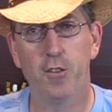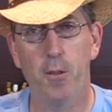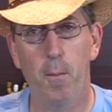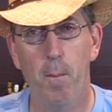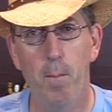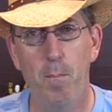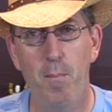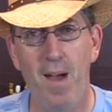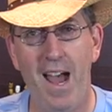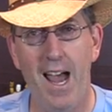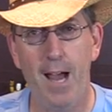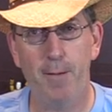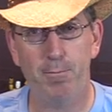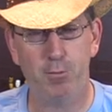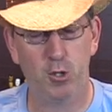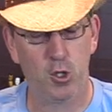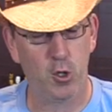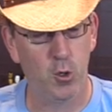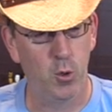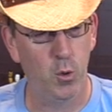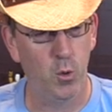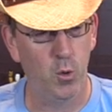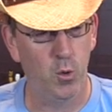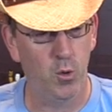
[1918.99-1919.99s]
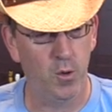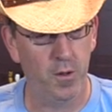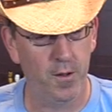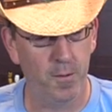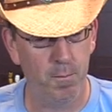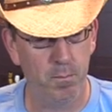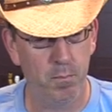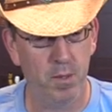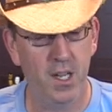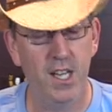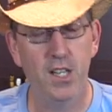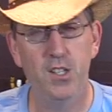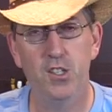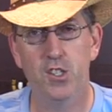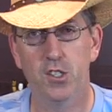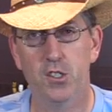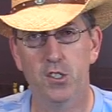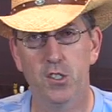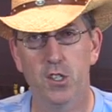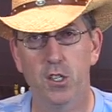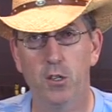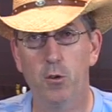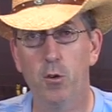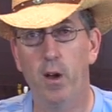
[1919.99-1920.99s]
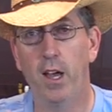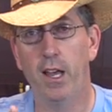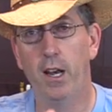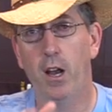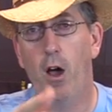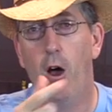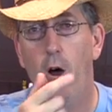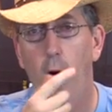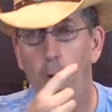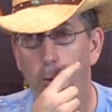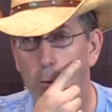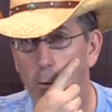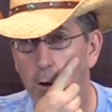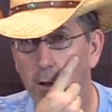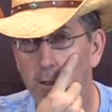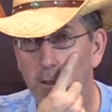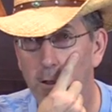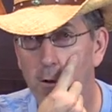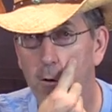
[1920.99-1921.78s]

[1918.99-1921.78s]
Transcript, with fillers: The map's cool. The pieces look great. Oh, one